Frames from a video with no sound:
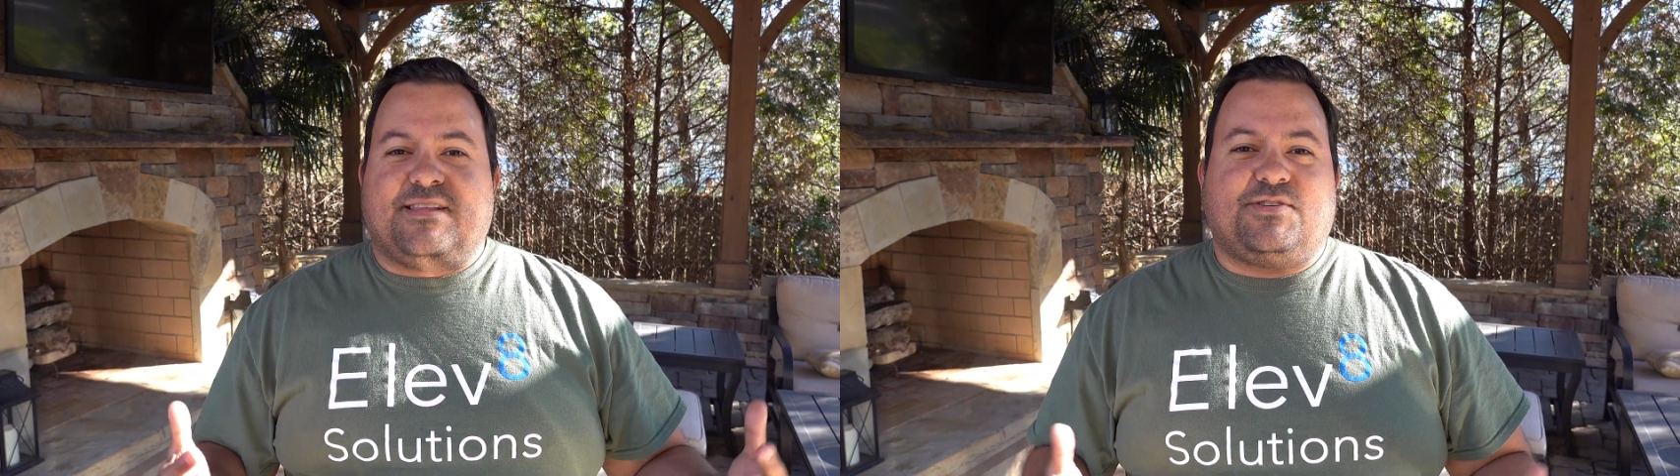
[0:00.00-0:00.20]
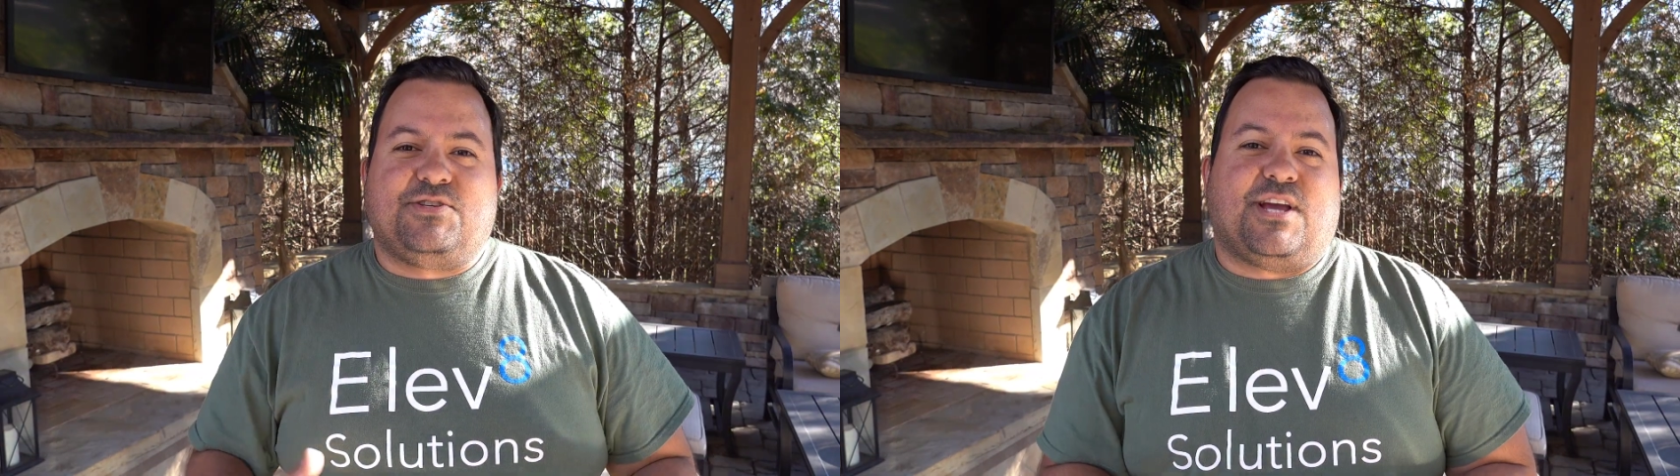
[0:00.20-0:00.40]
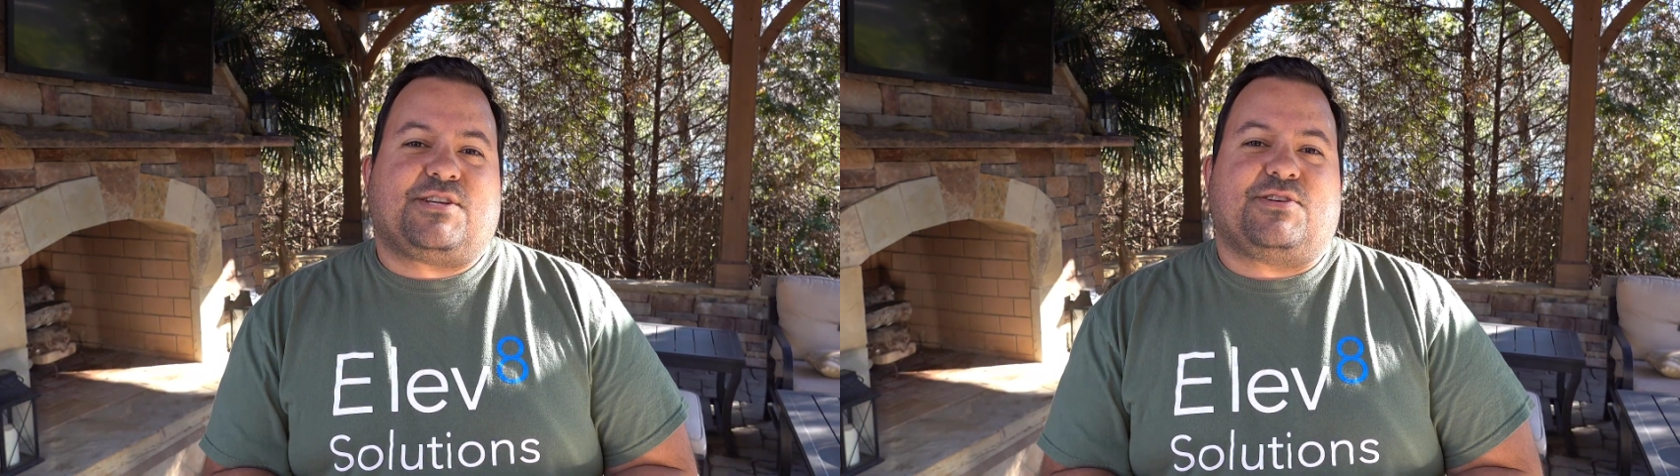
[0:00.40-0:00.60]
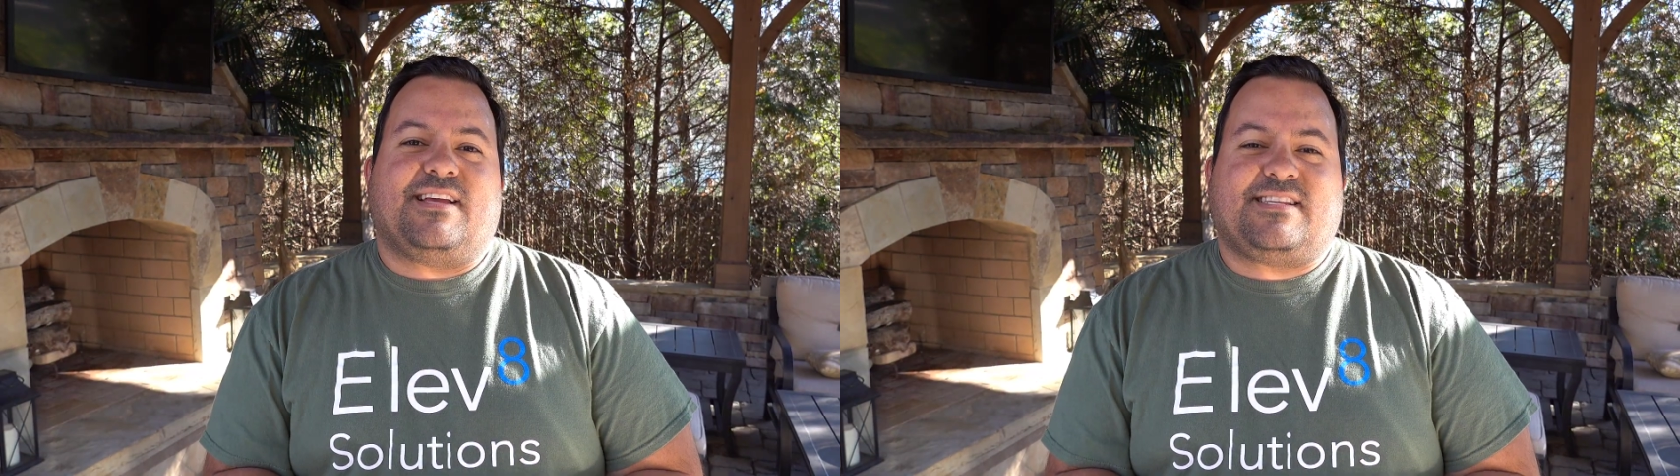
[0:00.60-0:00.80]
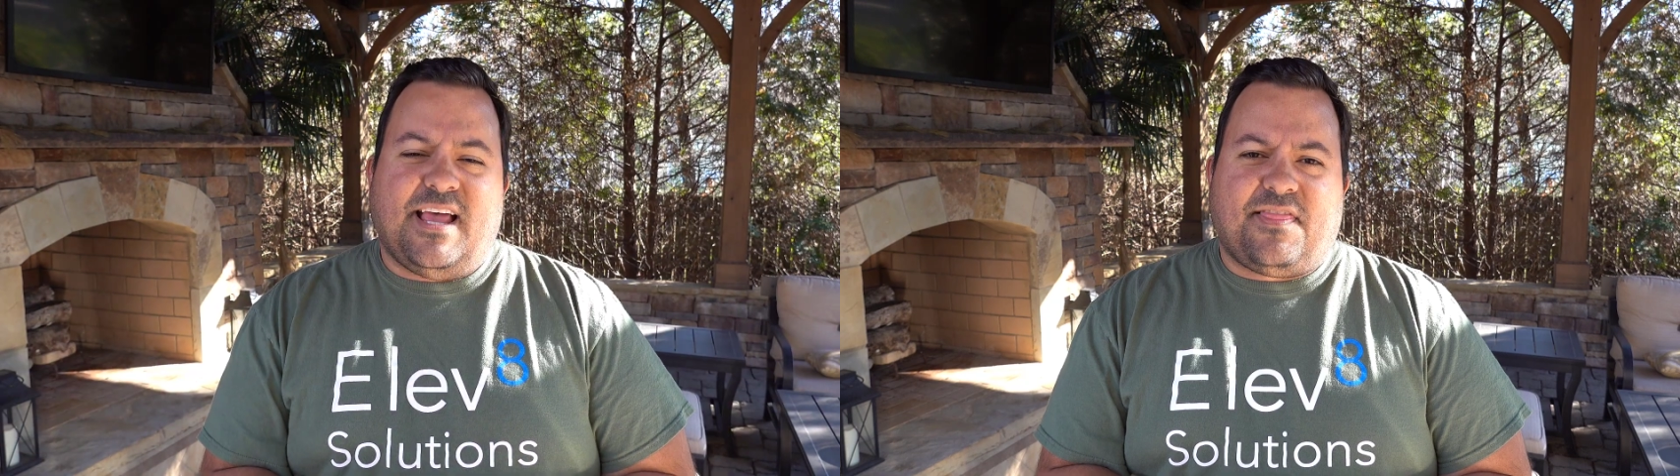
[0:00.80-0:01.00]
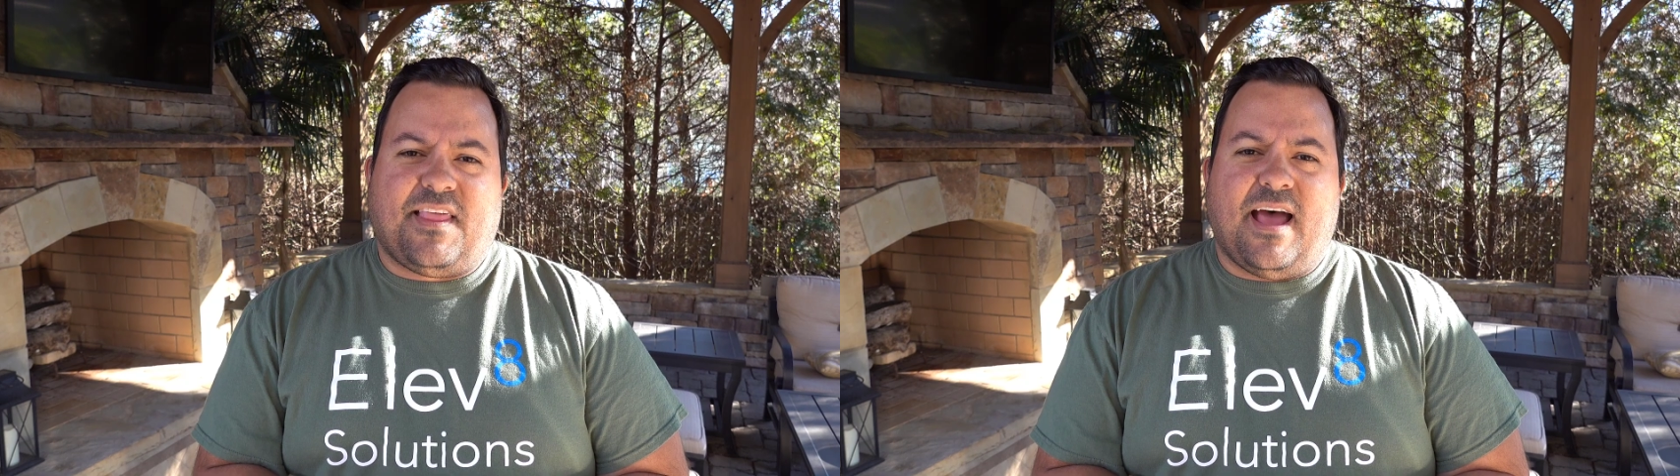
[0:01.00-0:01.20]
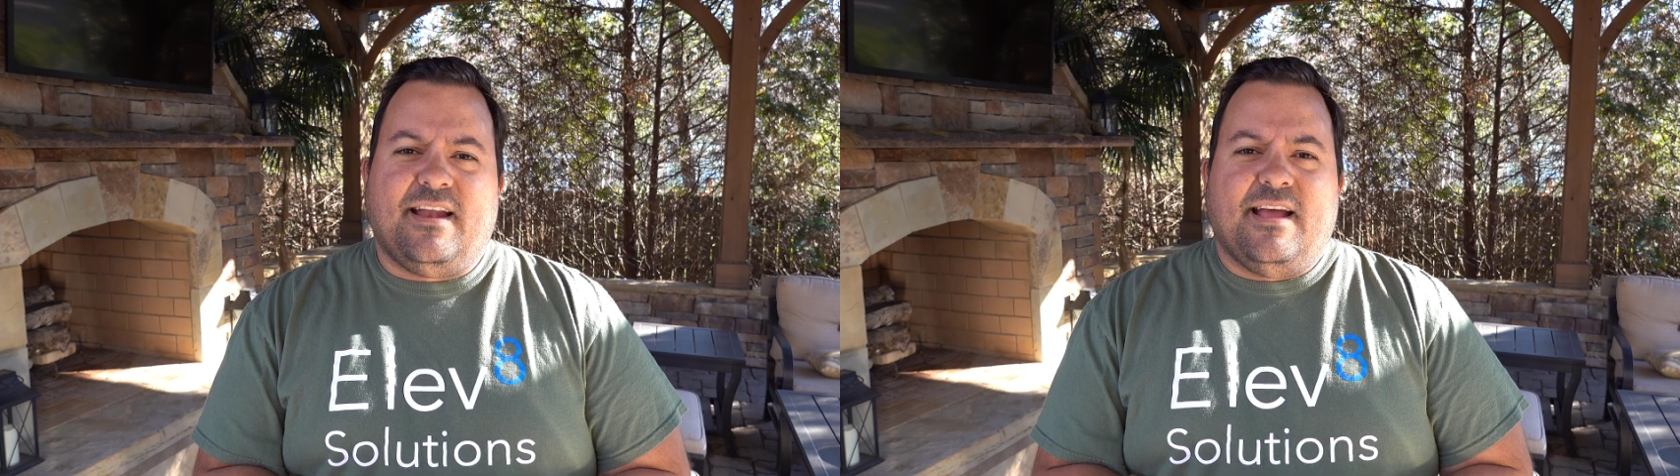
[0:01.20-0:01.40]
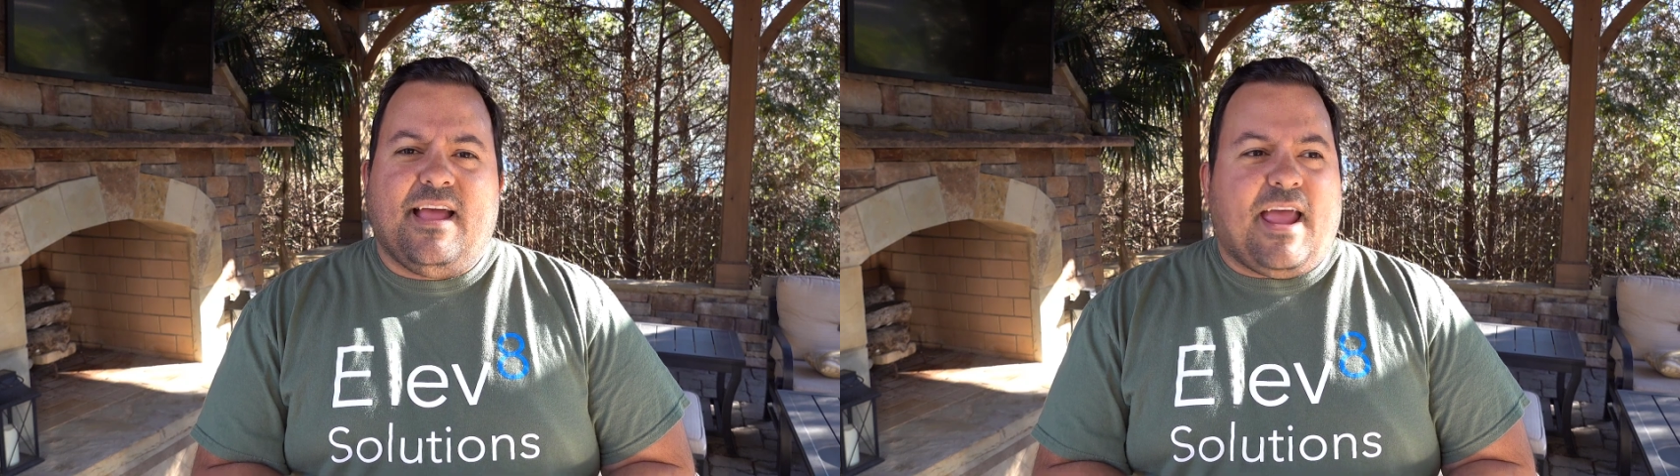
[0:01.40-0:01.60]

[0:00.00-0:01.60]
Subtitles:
the suggestion, I said that,